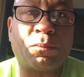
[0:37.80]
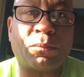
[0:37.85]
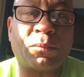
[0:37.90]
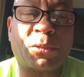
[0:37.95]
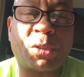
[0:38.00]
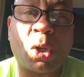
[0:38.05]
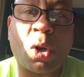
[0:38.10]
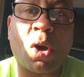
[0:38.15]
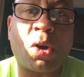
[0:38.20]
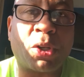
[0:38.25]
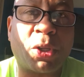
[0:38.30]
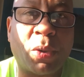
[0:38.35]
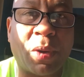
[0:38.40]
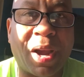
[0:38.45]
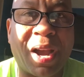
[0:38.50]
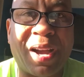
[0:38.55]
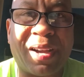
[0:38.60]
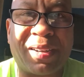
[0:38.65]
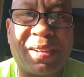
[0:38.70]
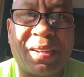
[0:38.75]
talk you
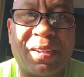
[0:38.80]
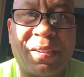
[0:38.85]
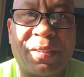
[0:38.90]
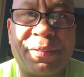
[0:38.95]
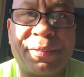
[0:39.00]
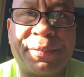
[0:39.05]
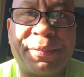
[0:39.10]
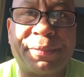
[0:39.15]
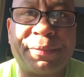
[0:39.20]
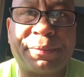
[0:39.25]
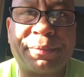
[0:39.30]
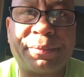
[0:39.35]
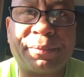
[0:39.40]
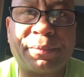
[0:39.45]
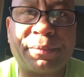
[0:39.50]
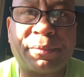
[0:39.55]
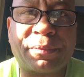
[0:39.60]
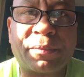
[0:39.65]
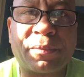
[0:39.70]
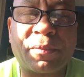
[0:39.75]
out of
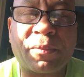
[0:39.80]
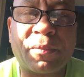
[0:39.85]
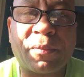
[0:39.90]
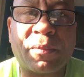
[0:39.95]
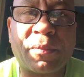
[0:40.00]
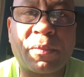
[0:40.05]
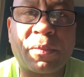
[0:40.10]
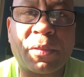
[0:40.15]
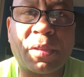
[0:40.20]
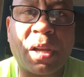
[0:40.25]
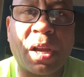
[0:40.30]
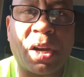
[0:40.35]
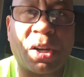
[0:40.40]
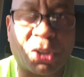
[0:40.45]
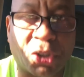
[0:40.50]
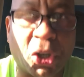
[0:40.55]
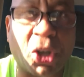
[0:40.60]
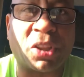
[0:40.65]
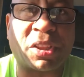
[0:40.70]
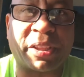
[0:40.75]
a
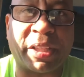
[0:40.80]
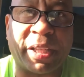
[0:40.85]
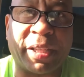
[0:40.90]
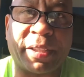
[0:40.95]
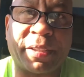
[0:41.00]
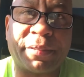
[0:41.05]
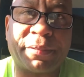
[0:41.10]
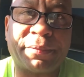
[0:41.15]
good thing.